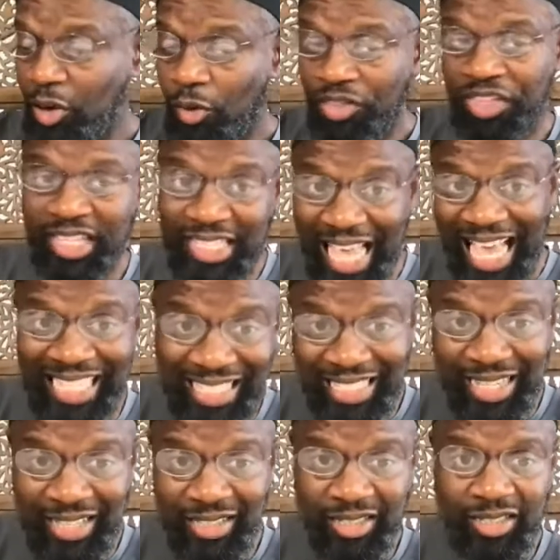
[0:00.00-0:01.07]
with his
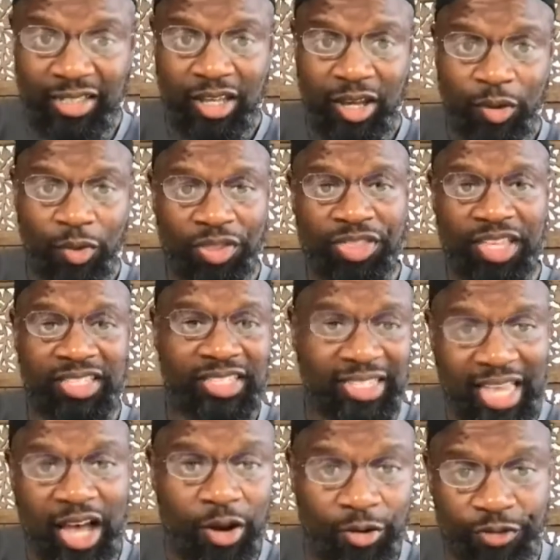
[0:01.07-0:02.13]
essence, with his
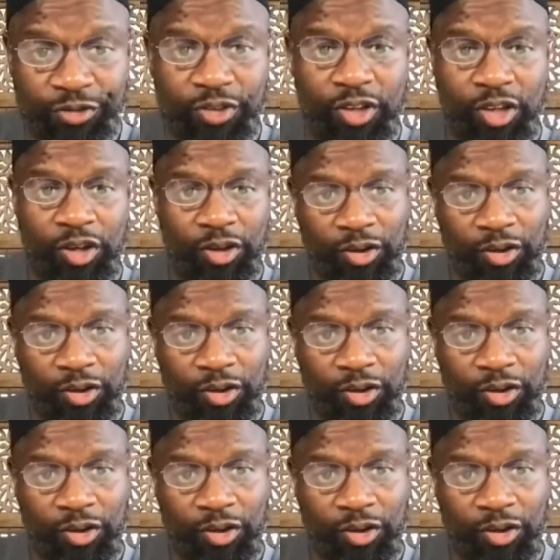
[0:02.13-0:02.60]
self,